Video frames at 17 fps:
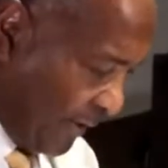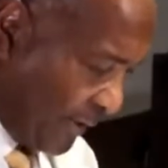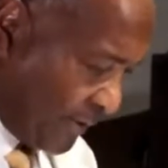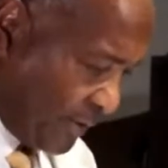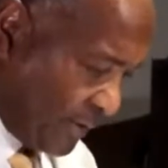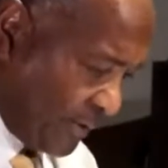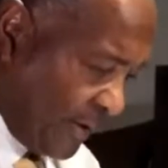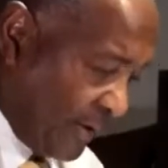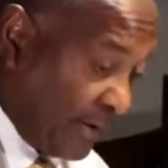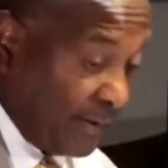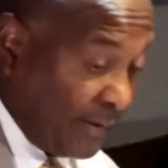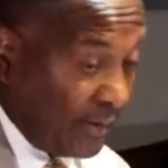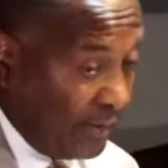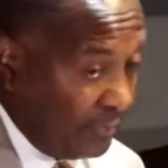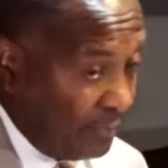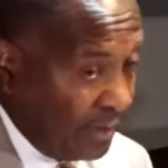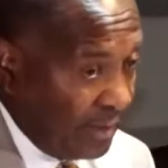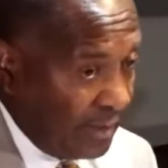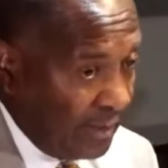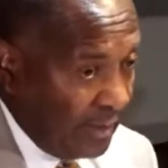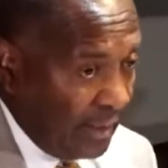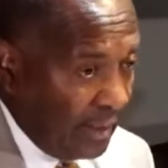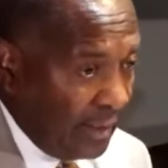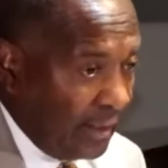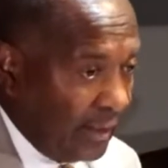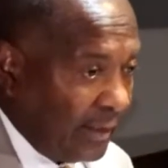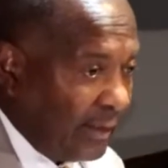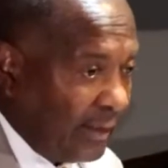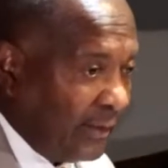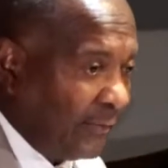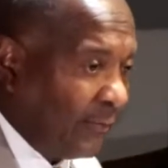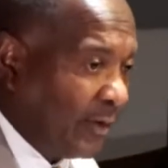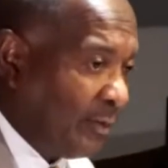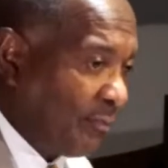necessarily. It could be
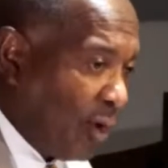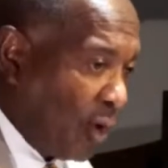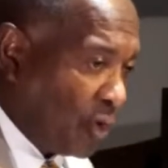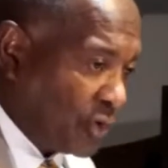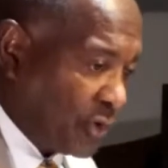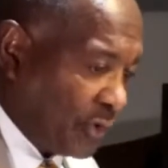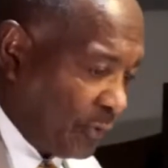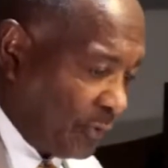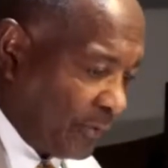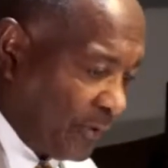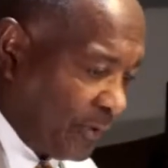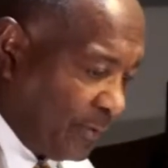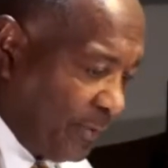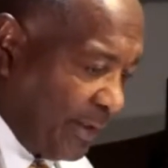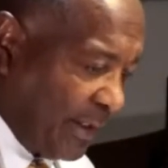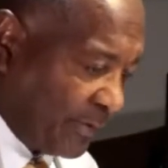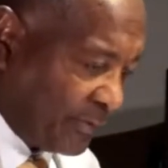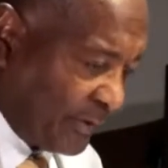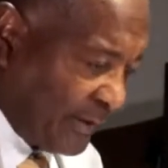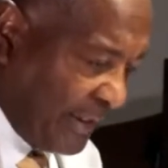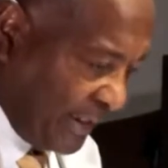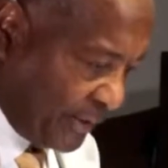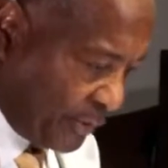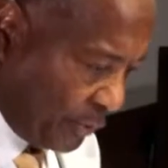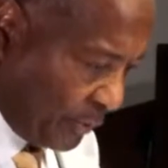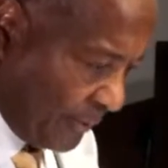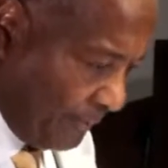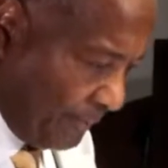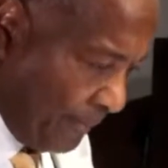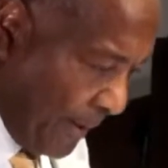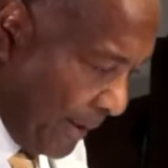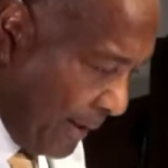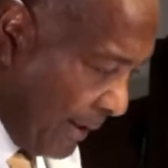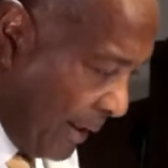emotional, could be intellectual.
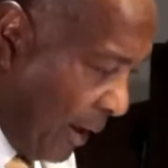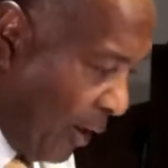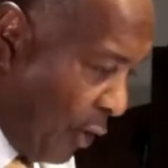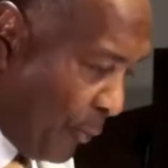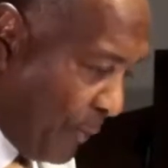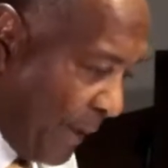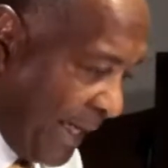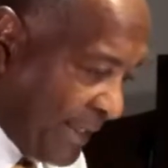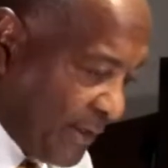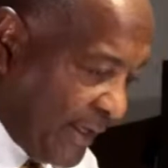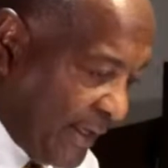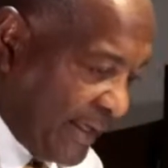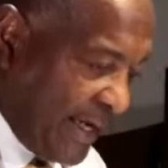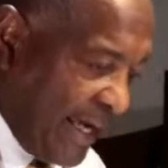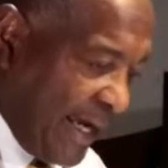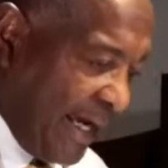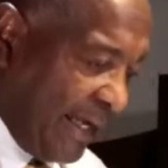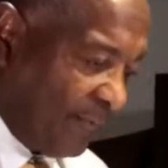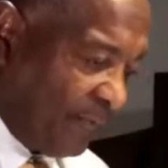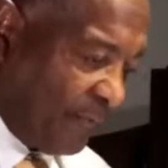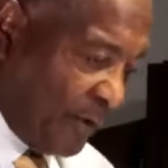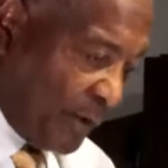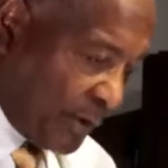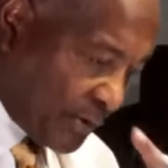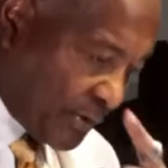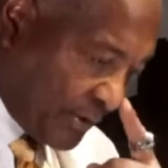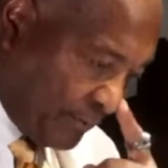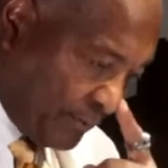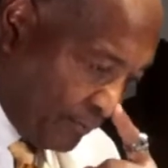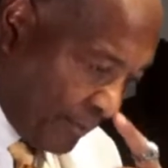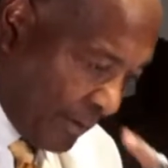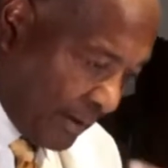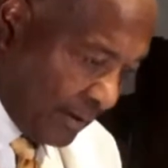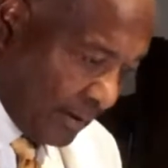On page 89, Ferguson,
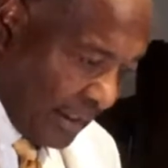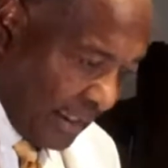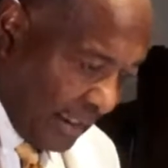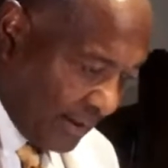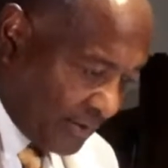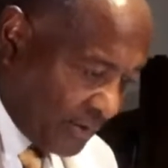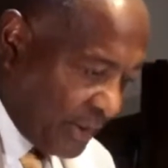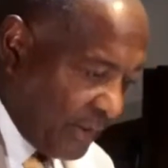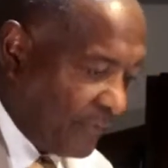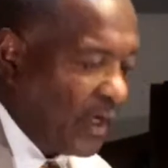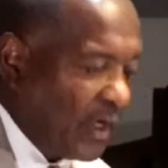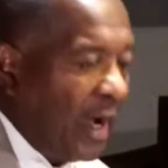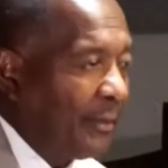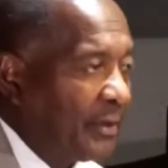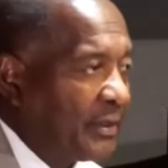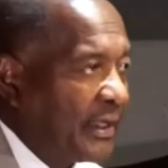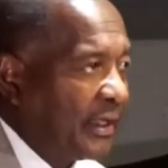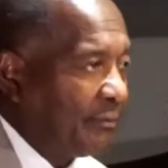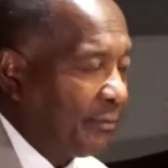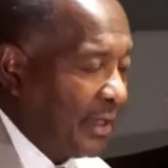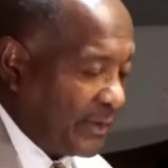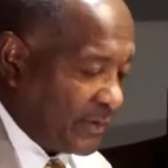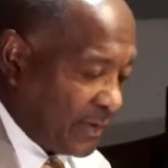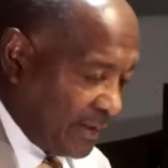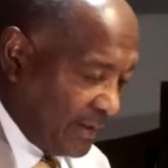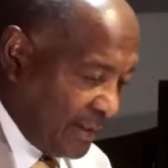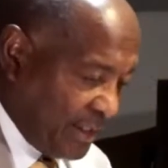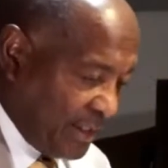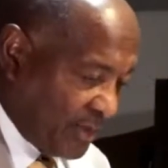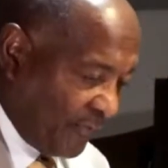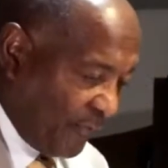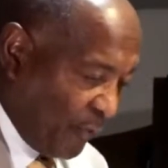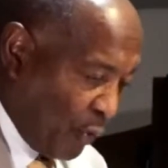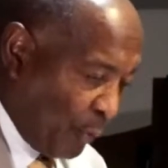our chief commentator, makes at
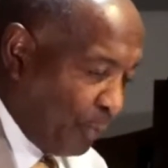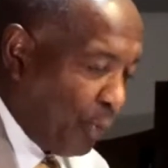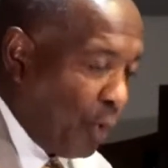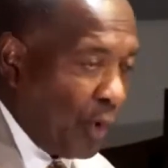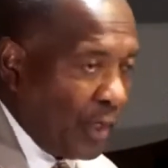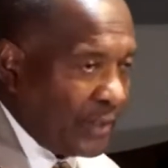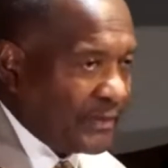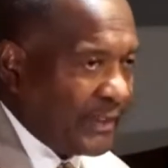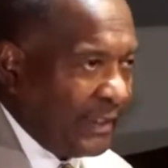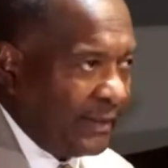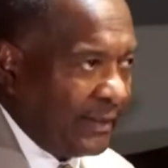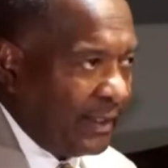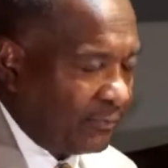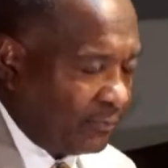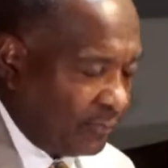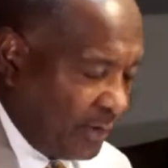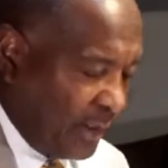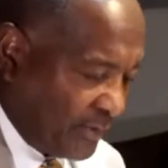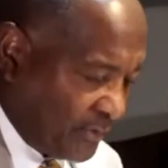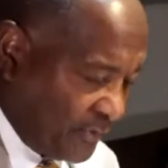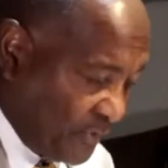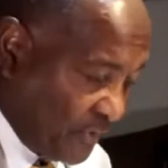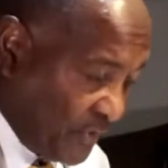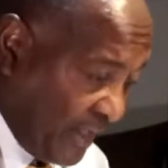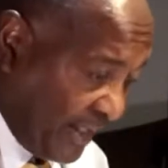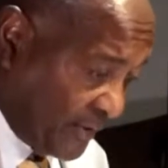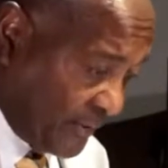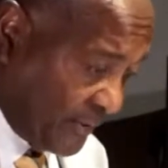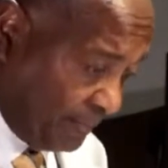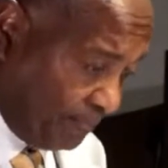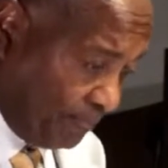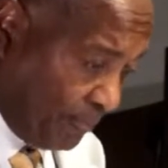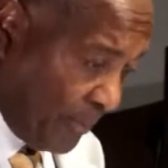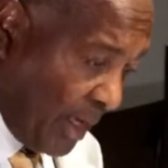least 4 points in the introduction section.
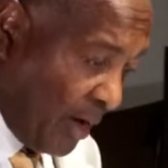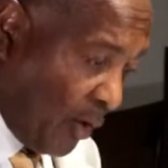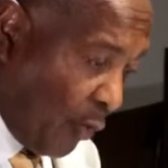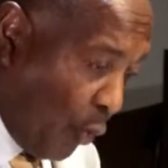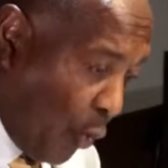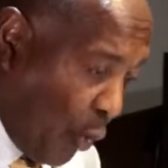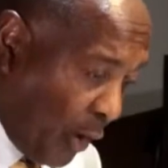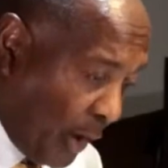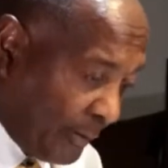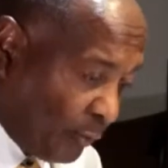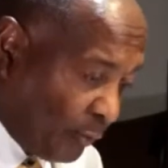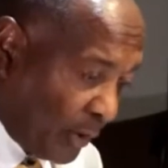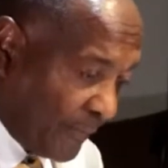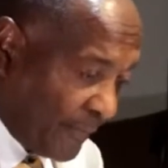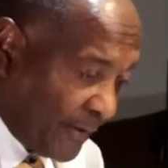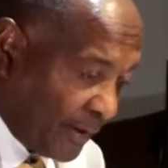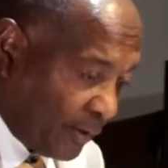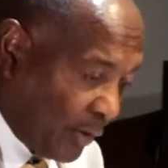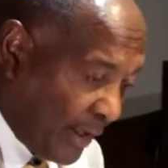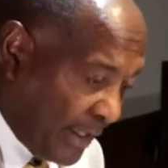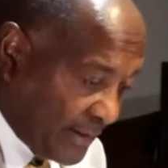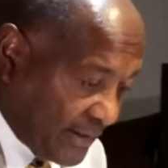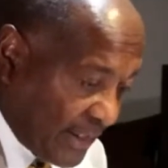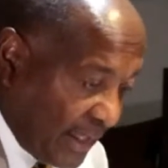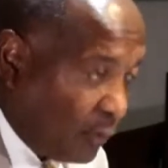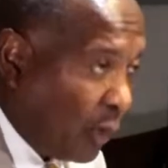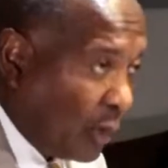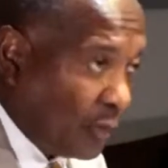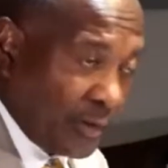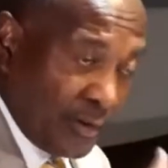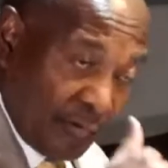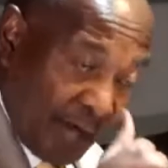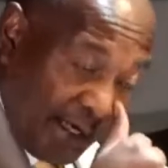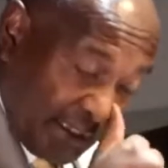One of the greatest, I quote
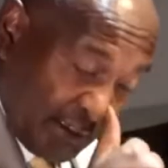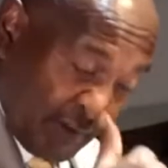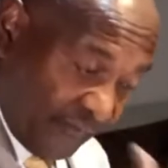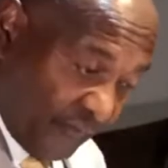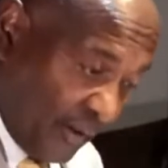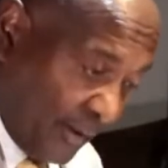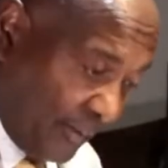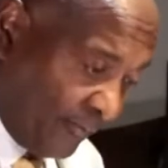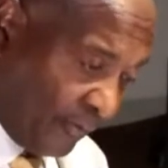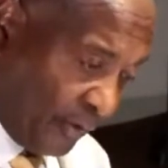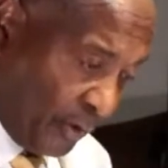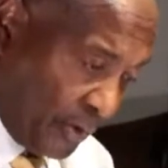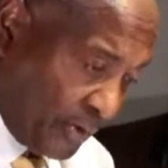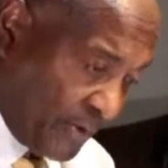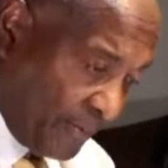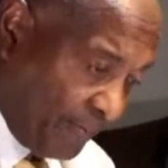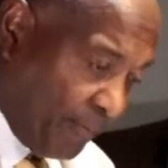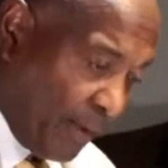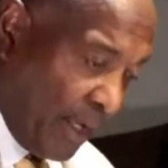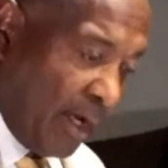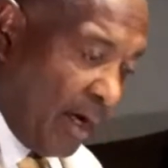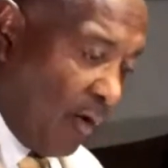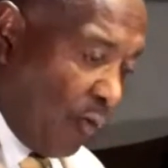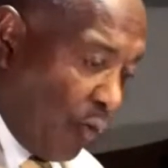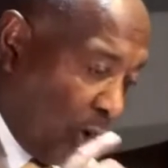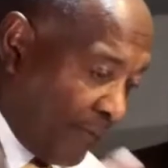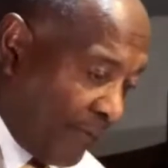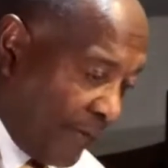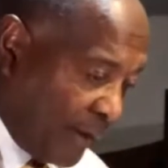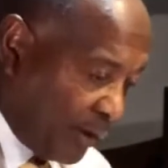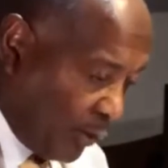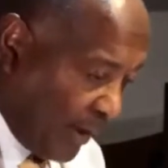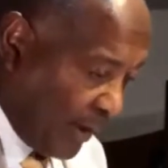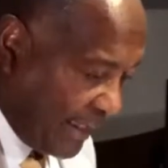directly from Ferguson, one of the
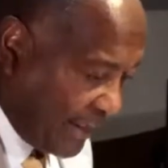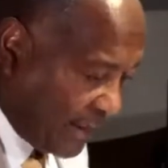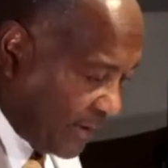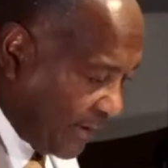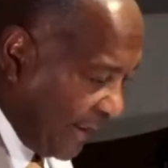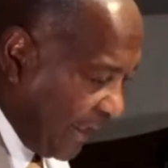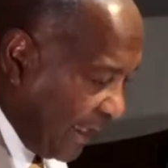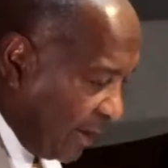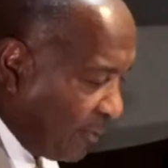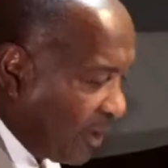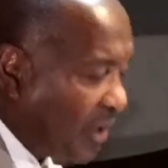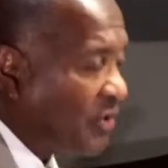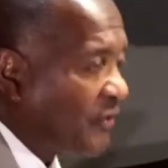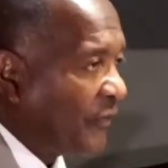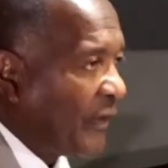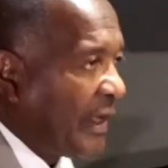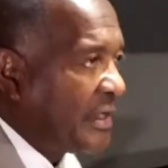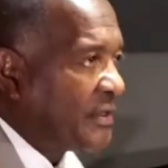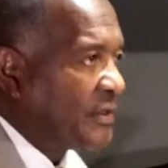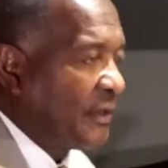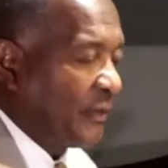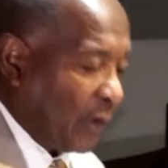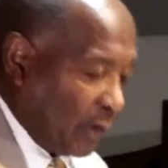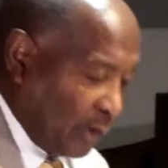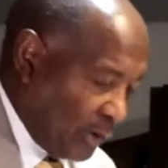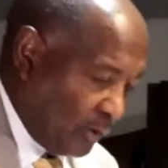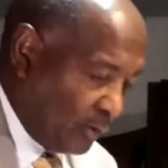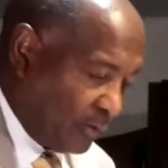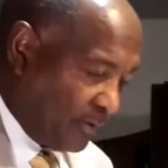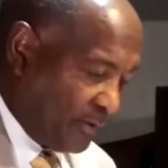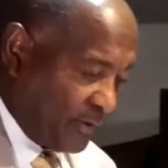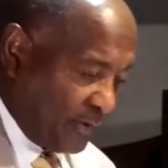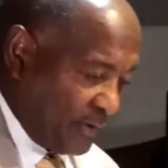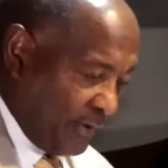greatest enemies facing the local
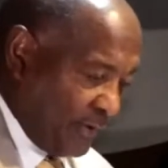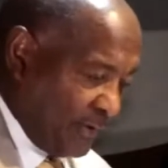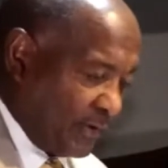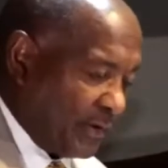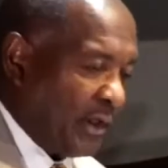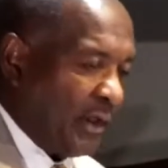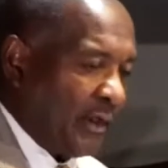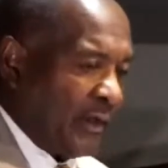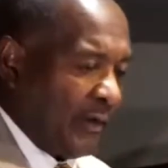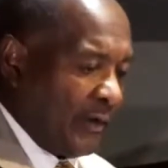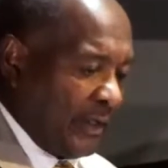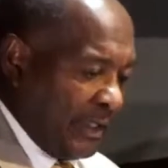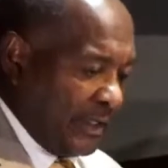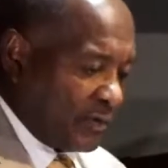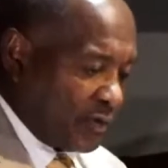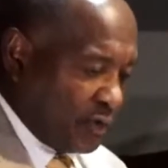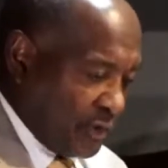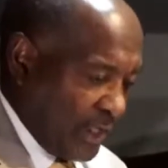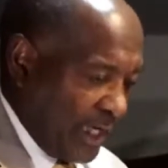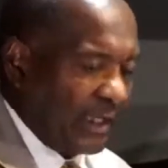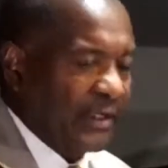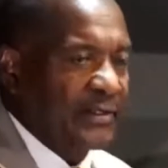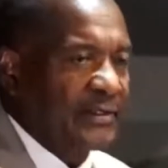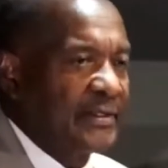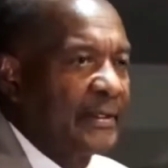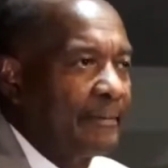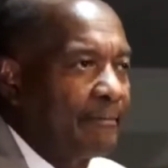church is jealousy.